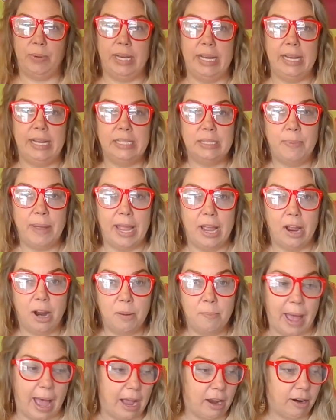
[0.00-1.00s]
we need to paint
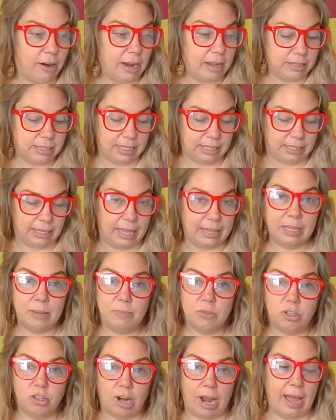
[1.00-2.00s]
our backgrounds and let
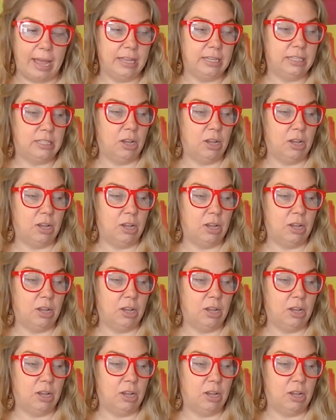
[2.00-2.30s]
them dry.